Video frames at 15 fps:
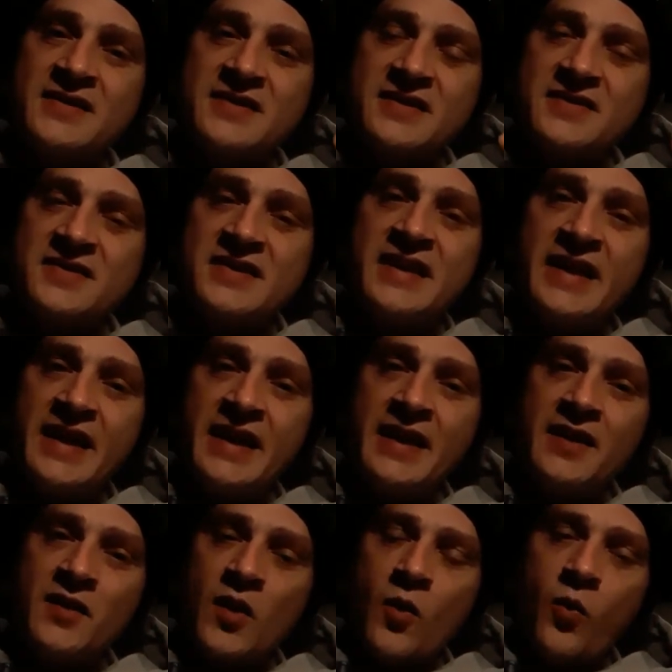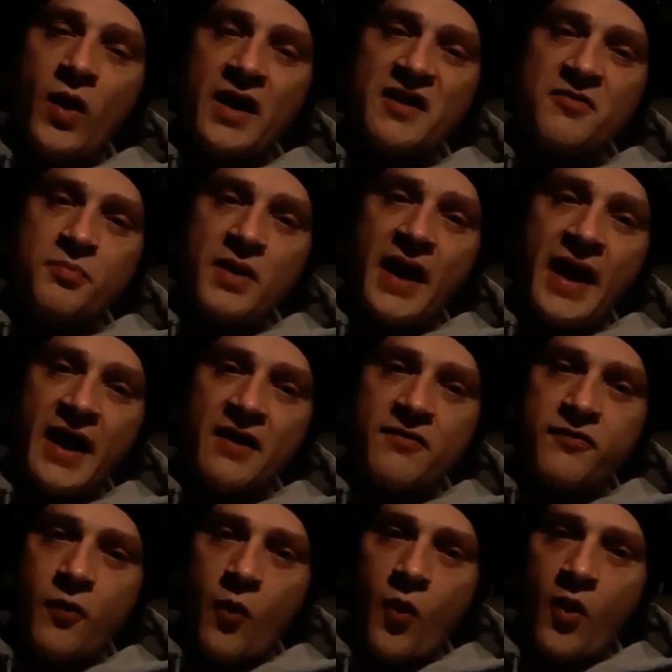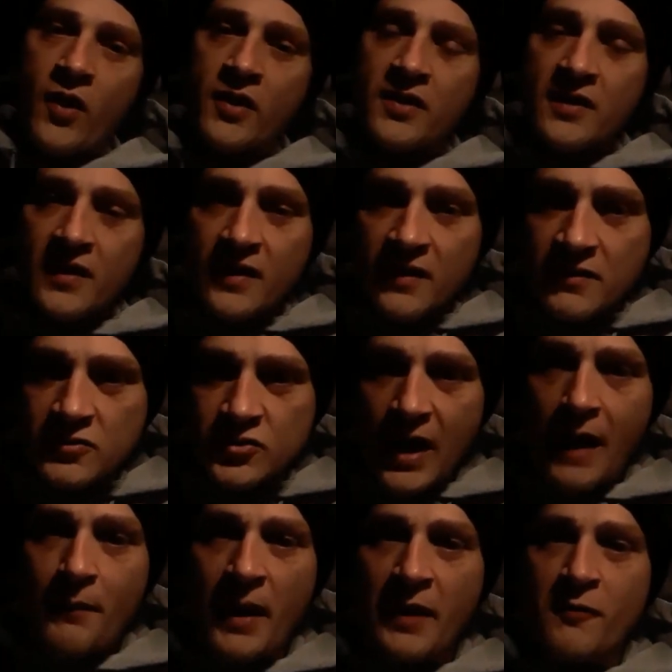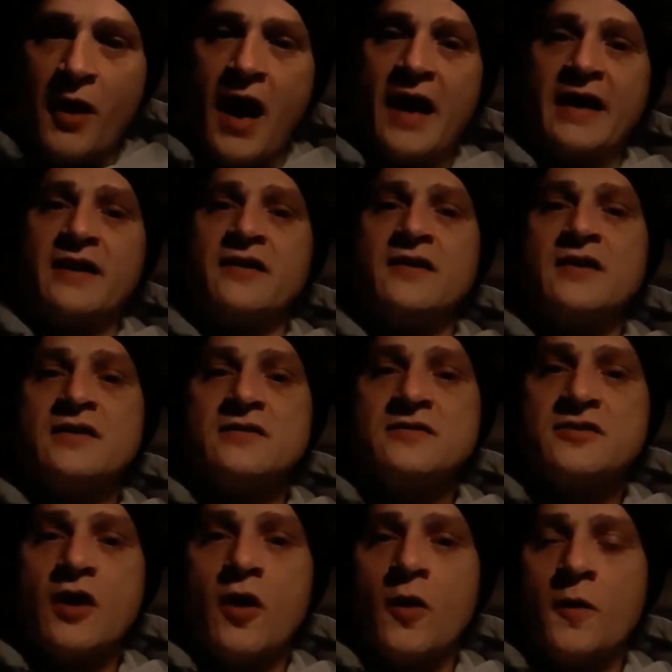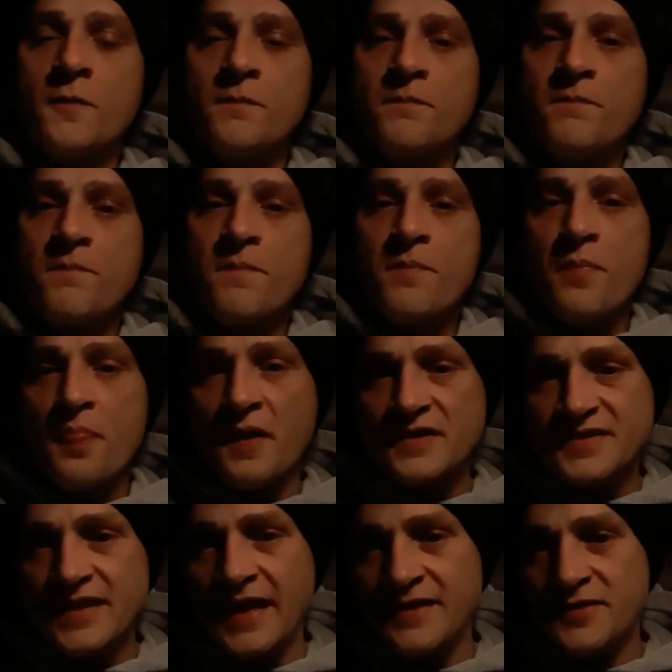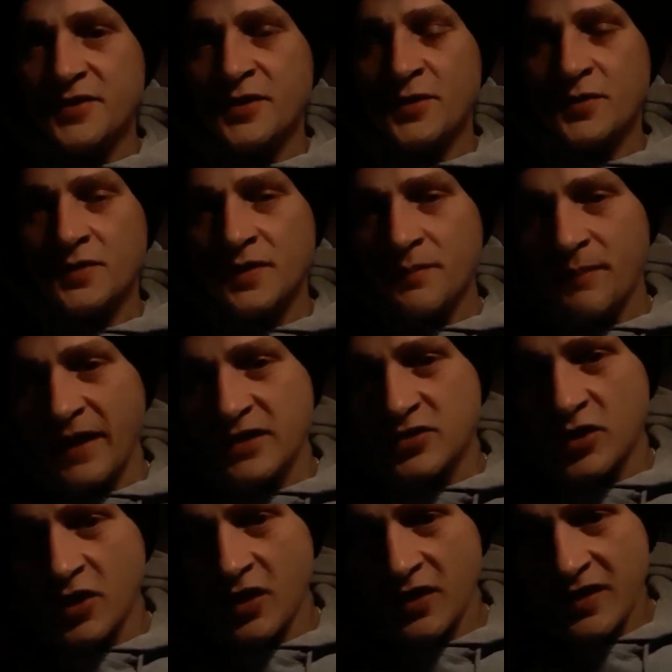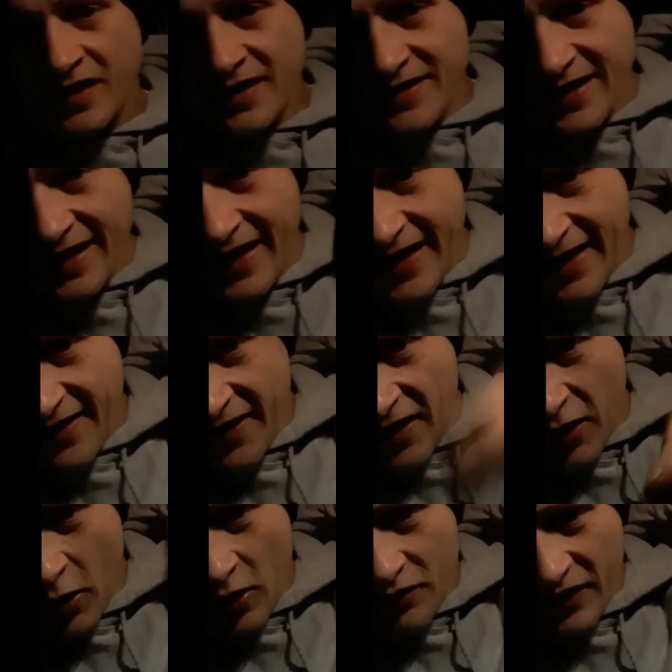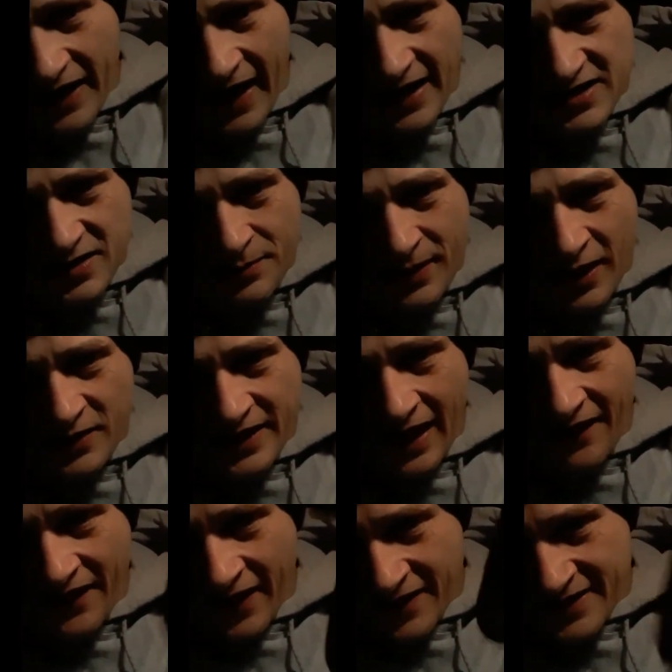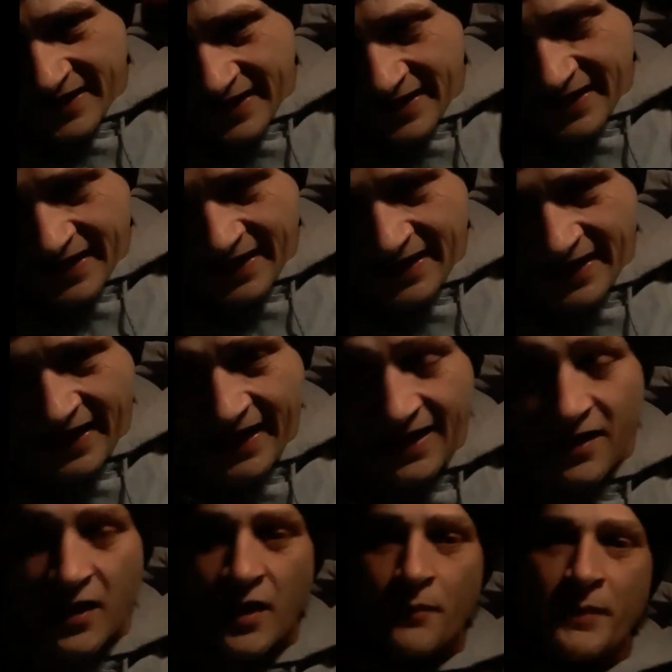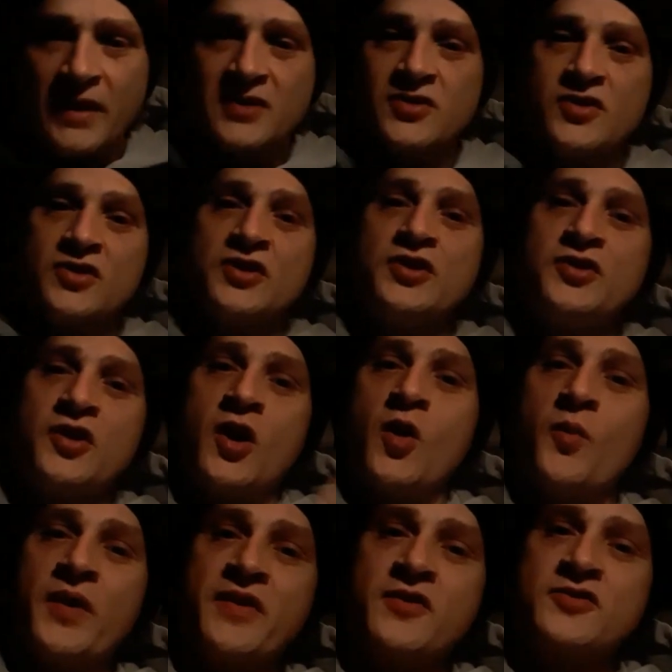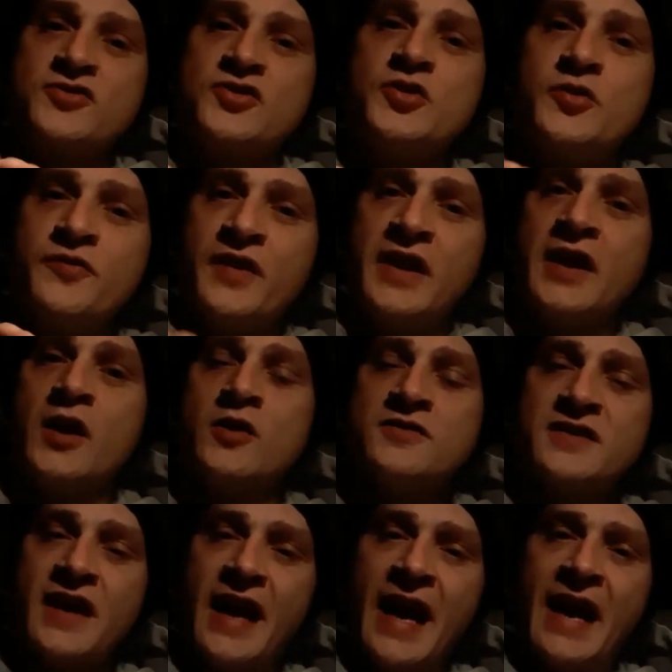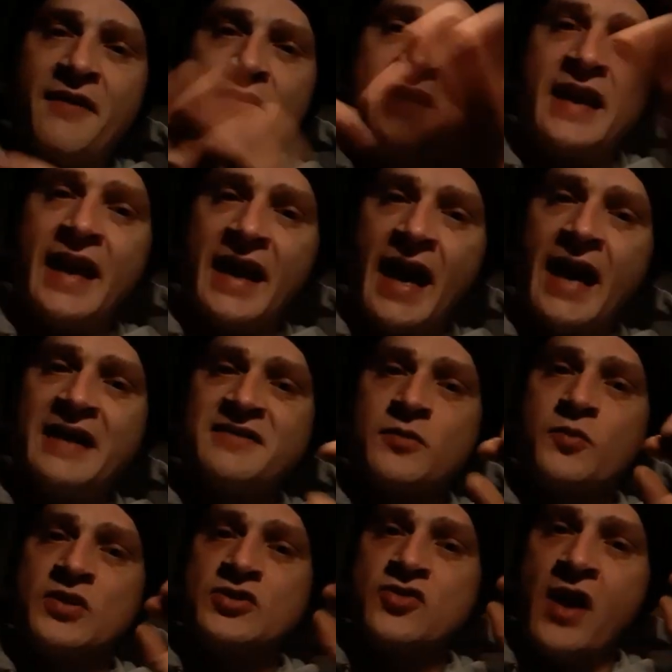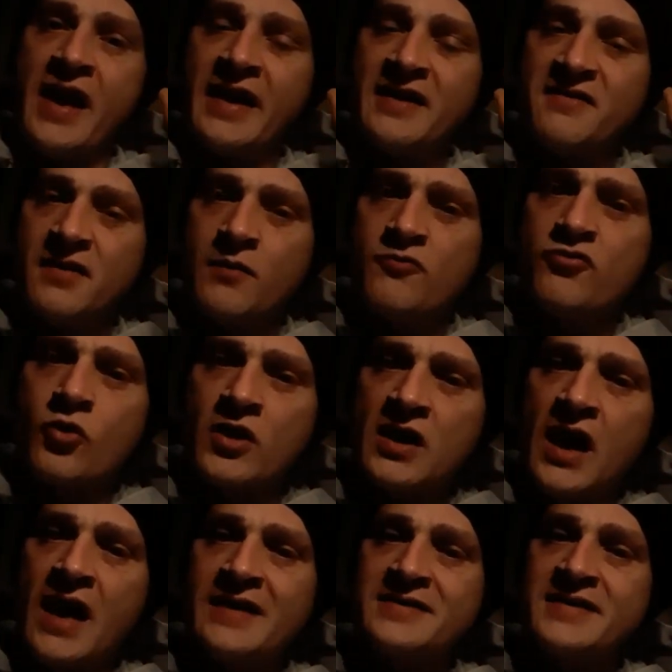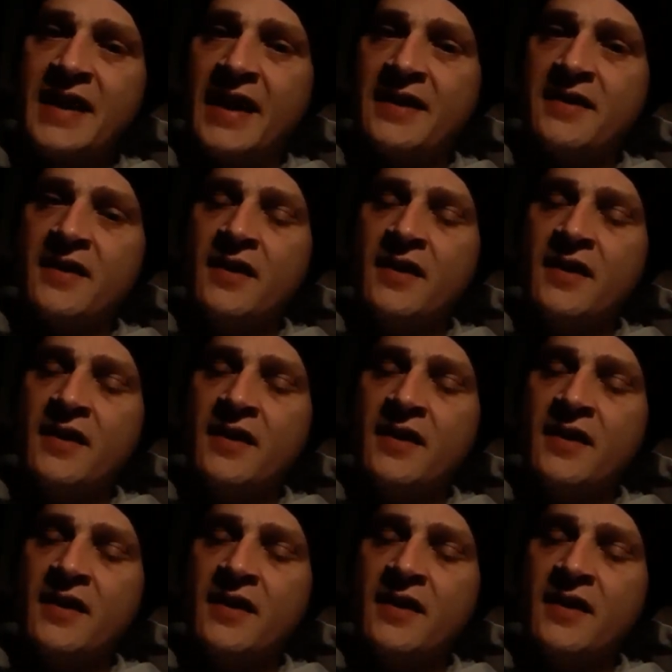to see what is planned for Trap My Ride. So stay tuned. Make sure to hit the notification bell down there, ding ding ding. Make sure that you know when there's new videos every day, guys. I'm going to try and get some sort of content,